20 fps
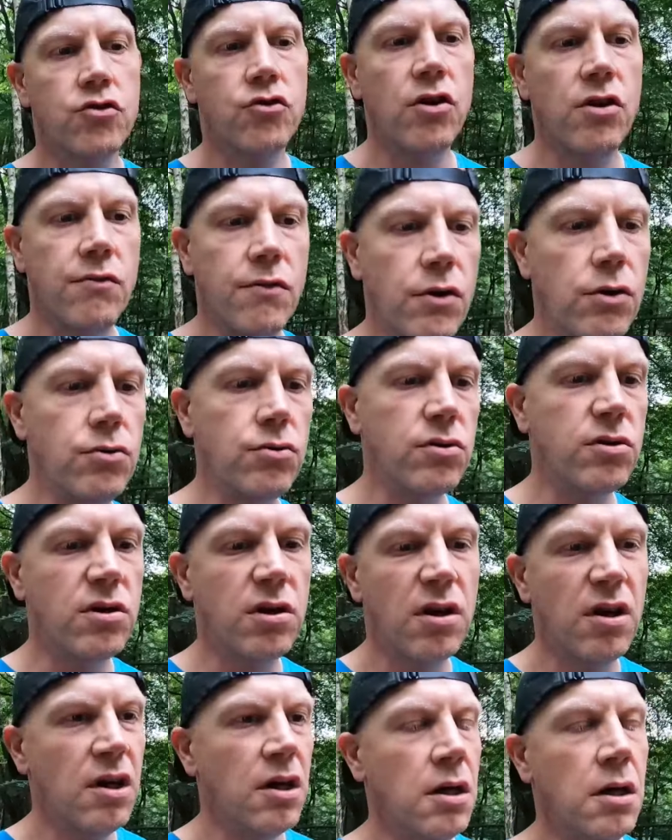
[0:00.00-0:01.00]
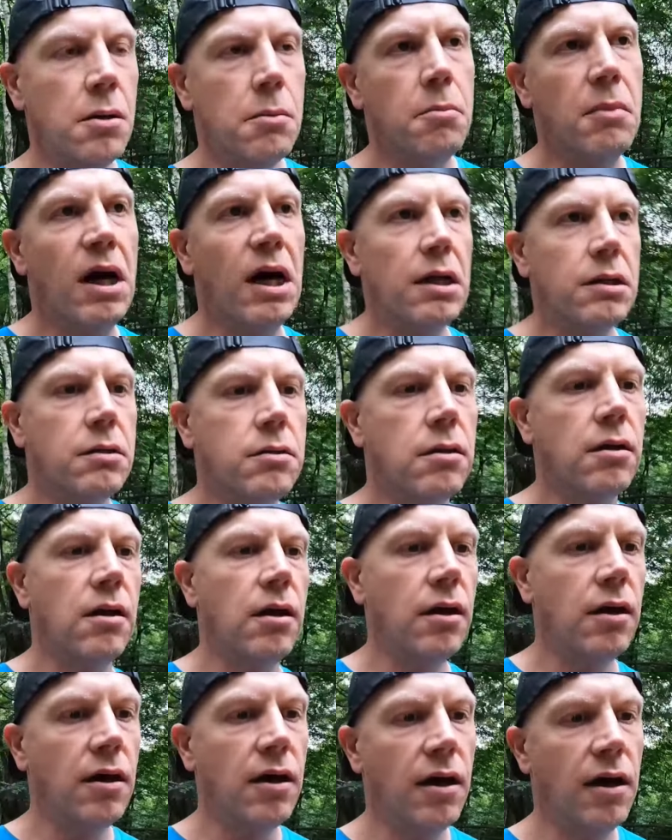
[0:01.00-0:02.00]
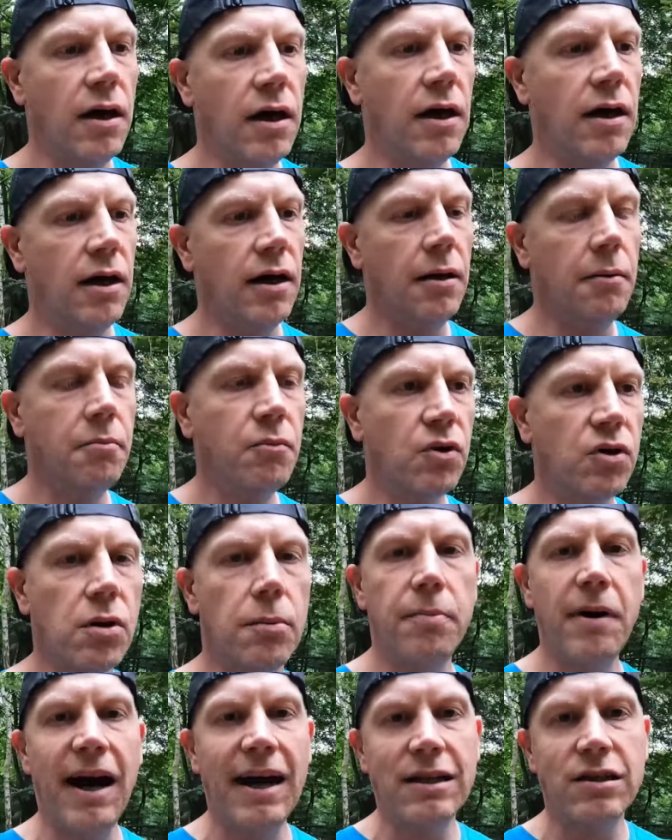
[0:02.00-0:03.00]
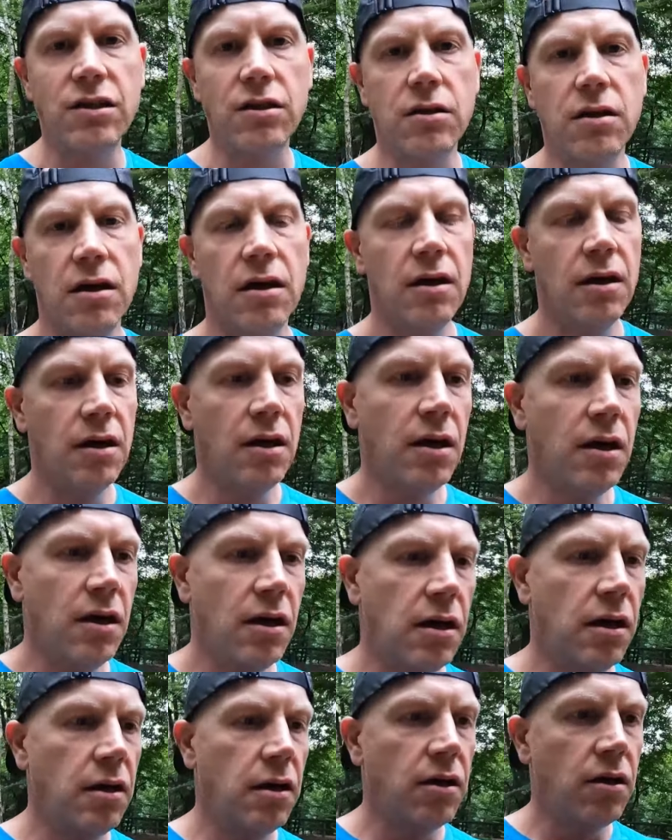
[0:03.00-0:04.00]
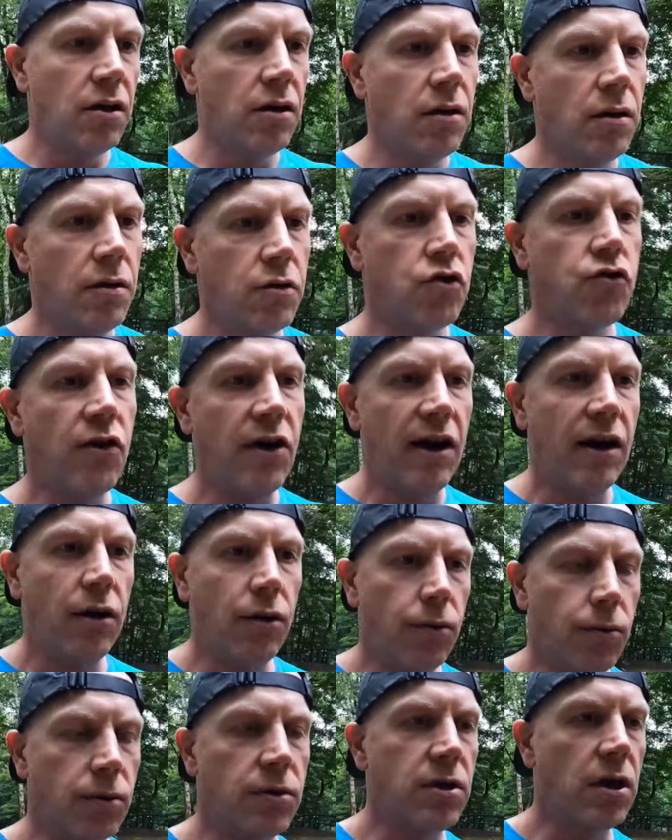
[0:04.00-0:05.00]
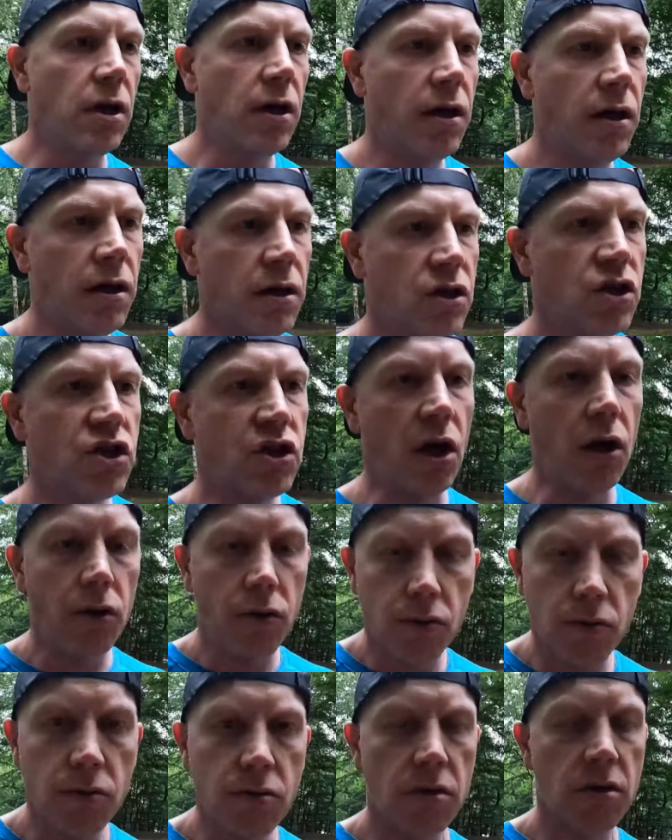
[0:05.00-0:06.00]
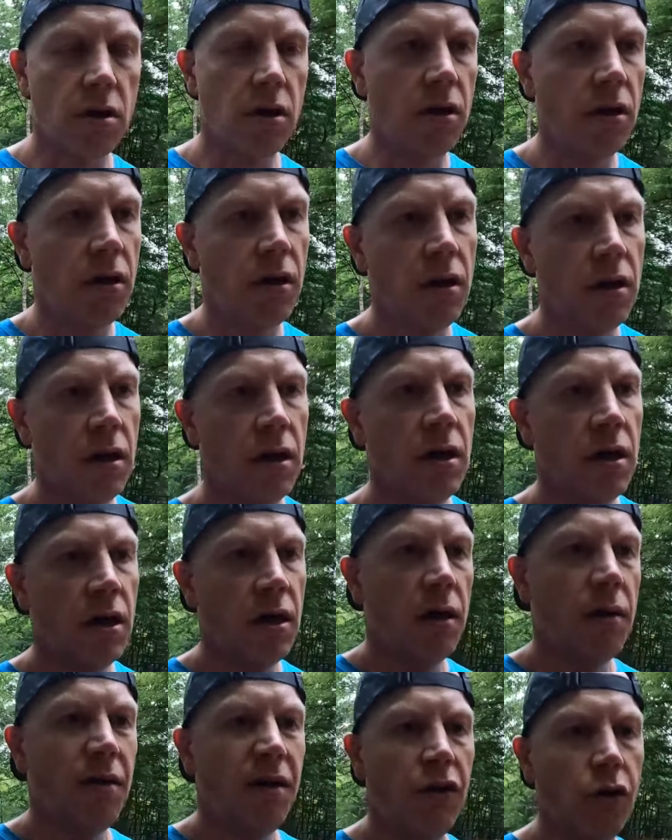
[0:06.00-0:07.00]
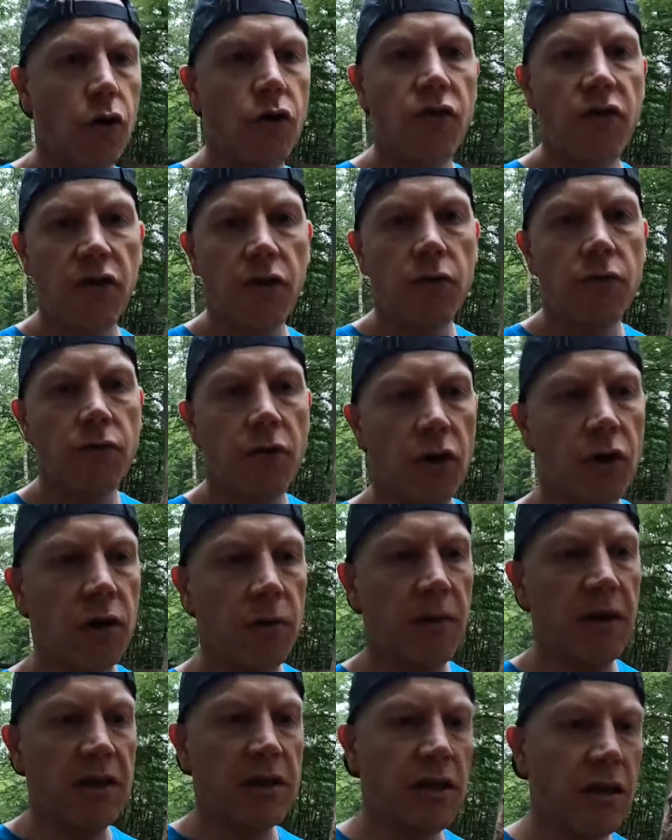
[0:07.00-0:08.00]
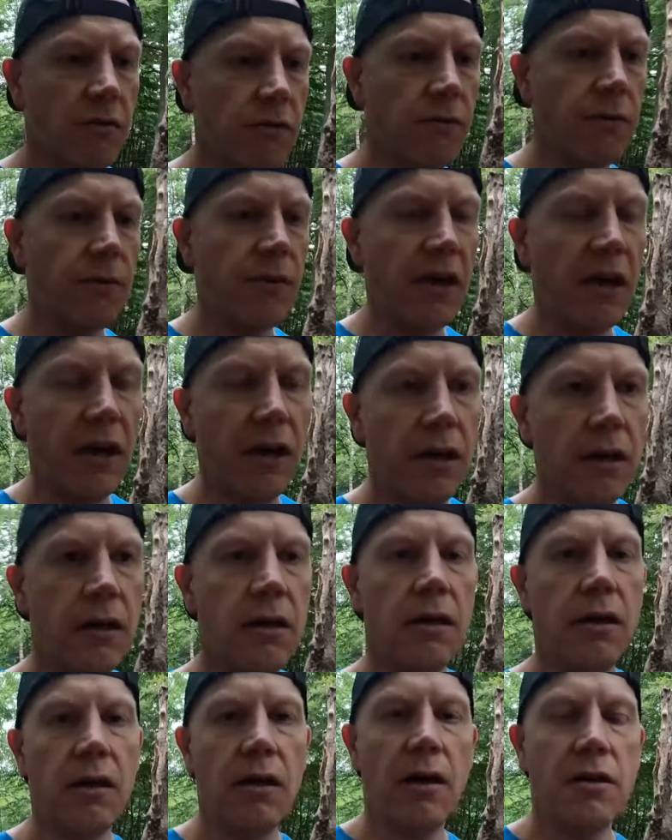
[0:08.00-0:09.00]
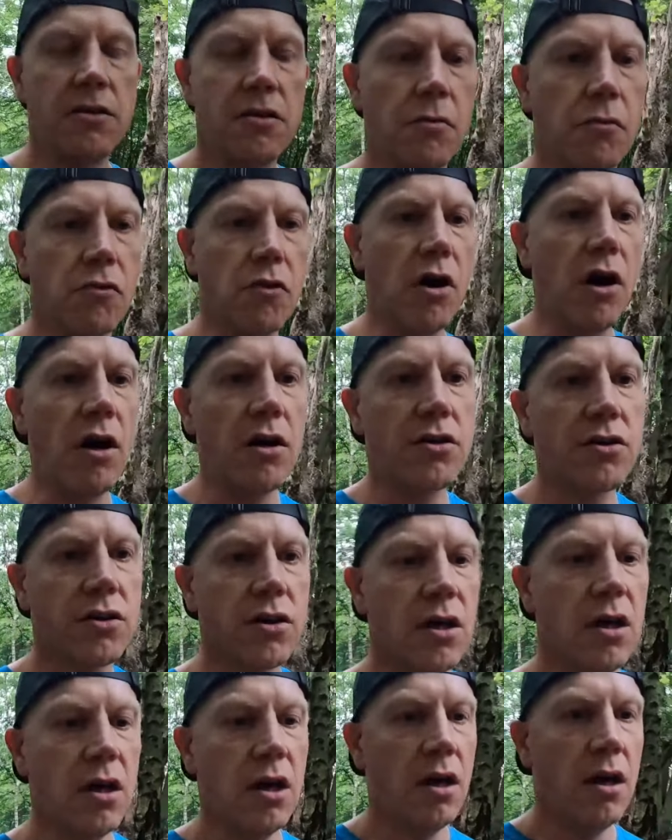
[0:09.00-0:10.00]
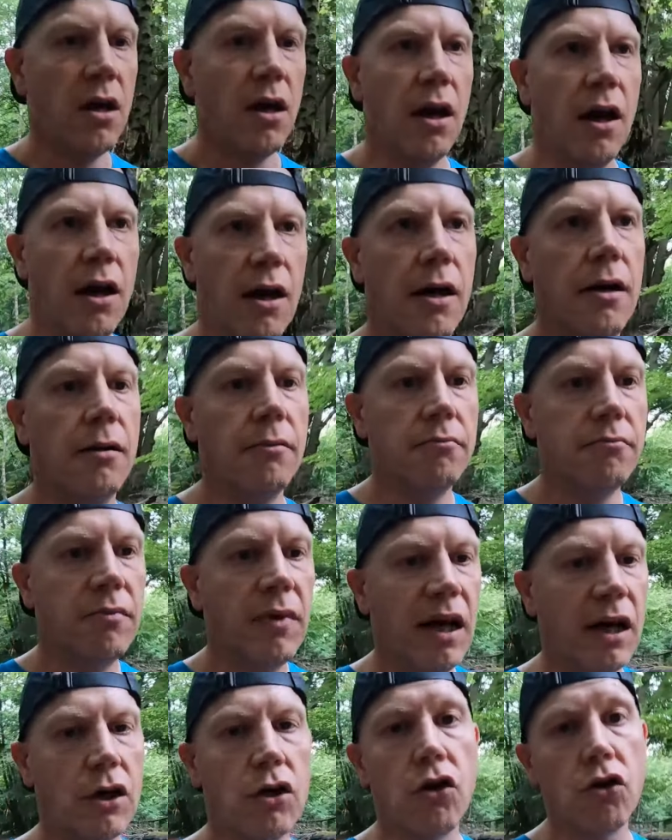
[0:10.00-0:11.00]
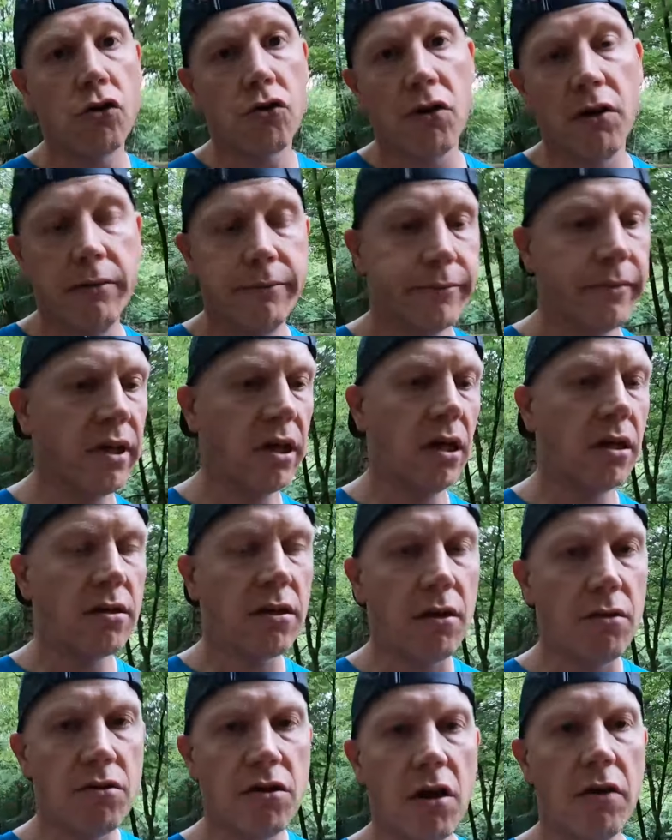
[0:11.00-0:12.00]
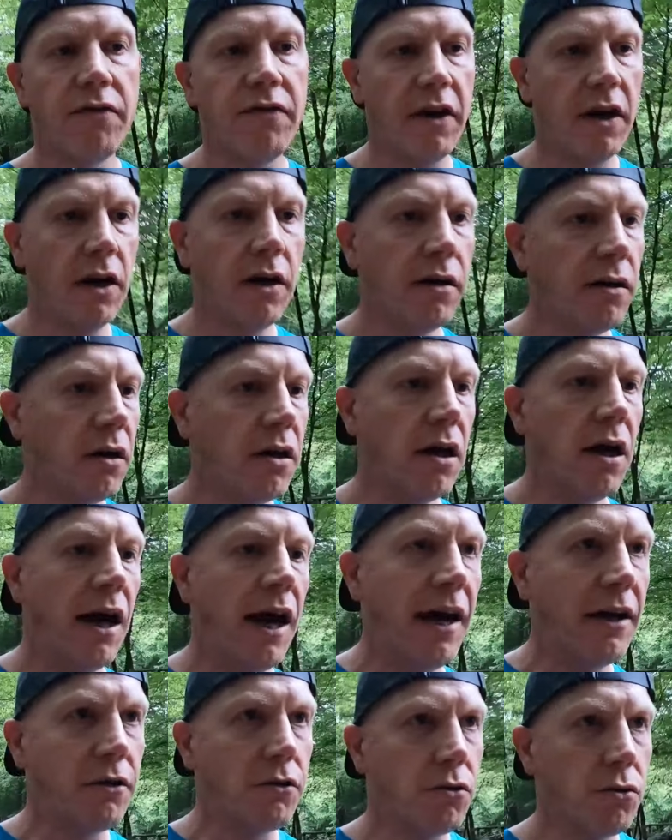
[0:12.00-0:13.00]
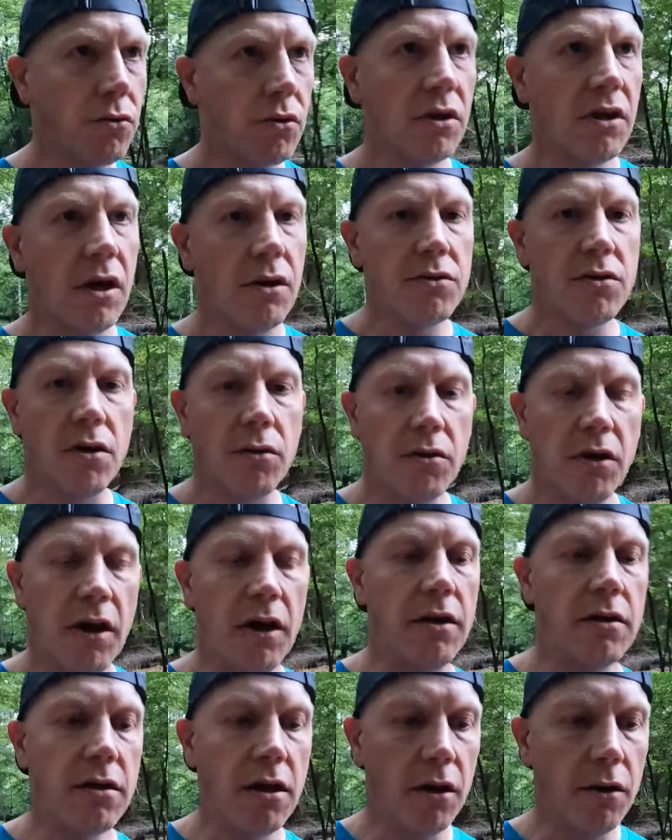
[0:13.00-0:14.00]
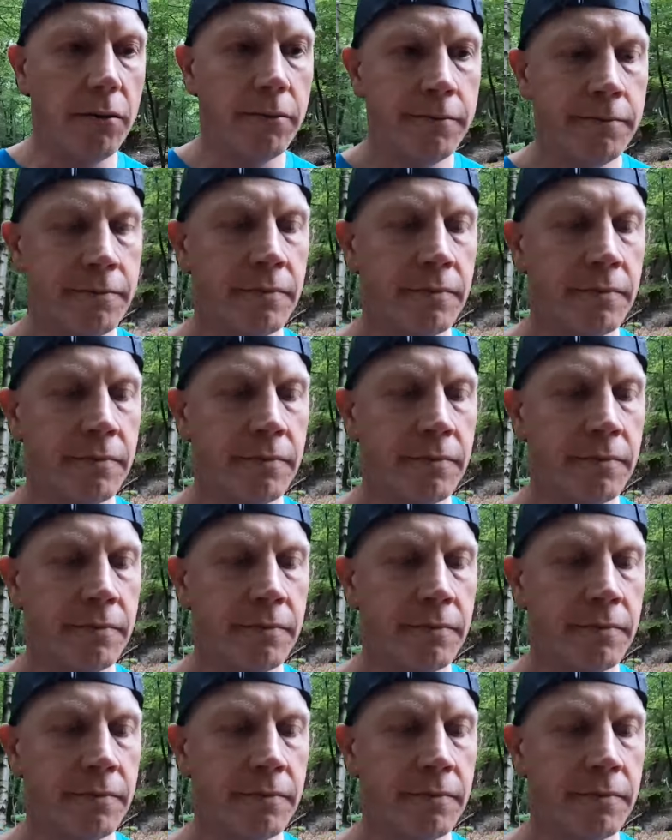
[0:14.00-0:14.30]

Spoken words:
tree roots, mud, compacted trails, stones, little few rocky bits here and there, and some grass, and concrete. So far handled all of those okay. So